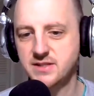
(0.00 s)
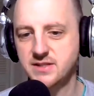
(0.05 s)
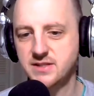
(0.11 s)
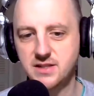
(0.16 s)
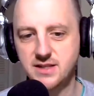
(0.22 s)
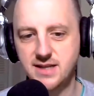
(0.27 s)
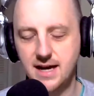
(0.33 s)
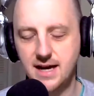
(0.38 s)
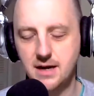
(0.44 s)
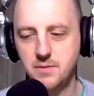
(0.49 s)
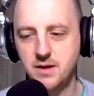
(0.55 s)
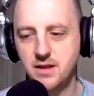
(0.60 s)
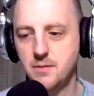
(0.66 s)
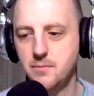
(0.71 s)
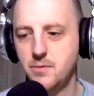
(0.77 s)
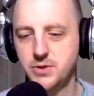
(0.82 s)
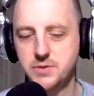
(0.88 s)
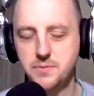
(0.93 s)
because he's got to
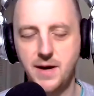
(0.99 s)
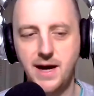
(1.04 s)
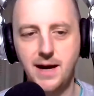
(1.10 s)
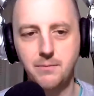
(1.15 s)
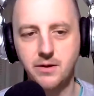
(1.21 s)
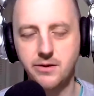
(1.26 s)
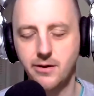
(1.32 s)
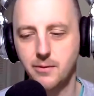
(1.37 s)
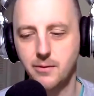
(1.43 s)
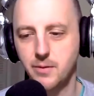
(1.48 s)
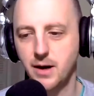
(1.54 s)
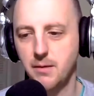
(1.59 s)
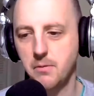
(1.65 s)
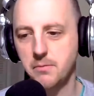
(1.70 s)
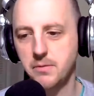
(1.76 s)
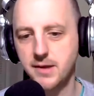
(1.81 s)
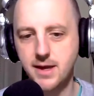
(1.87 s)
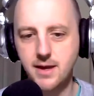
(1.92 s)
be the most popular,
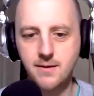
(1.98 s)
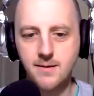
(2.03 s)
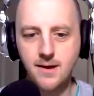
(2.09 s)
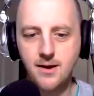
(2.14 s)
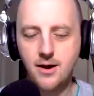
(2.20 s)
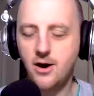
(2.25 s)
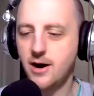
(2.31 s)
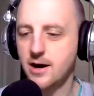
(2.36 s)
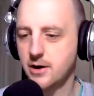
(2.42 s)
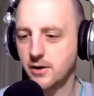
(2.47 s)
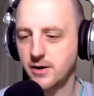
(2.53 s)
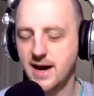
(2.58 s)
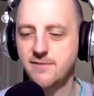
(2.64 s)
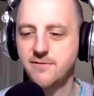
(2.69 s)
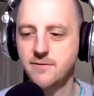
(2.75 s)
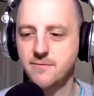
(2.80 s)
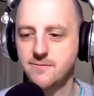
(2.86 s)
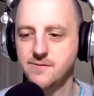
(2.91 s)
probably
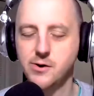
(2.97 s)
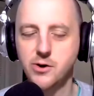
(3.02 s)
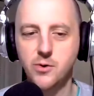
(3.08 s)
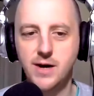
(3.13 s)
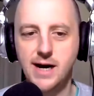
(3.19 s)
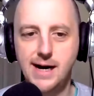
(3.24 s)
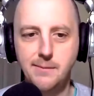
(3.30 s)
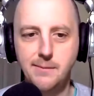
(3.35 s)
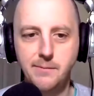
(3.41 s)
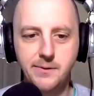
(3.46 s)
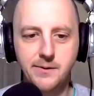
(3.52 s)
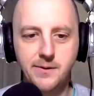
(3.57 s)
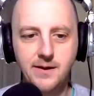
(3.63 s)
autograph and photo op.